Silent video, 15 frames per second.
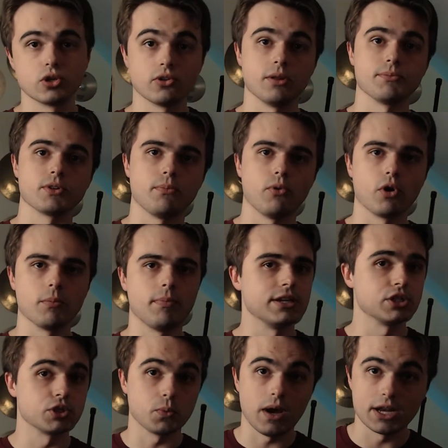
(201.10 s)
them support by
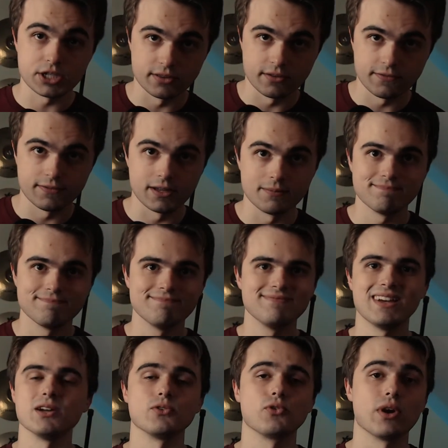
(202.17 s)
just watching the film. I
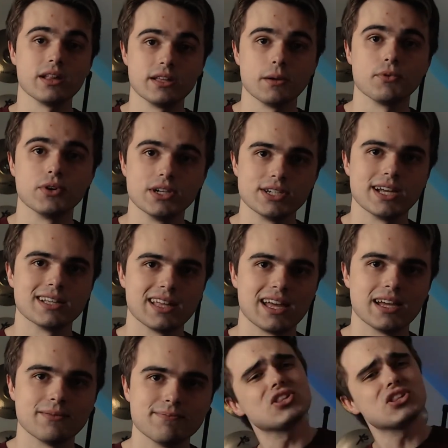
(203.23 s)
would greatly appreciate that.
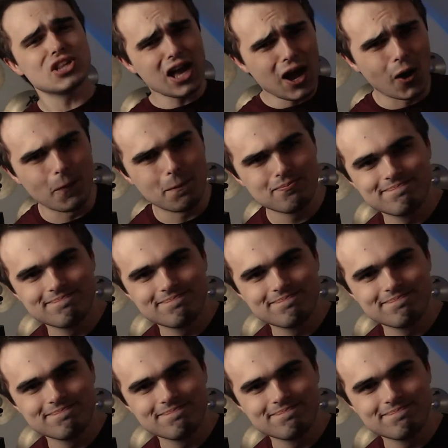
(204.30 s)
So,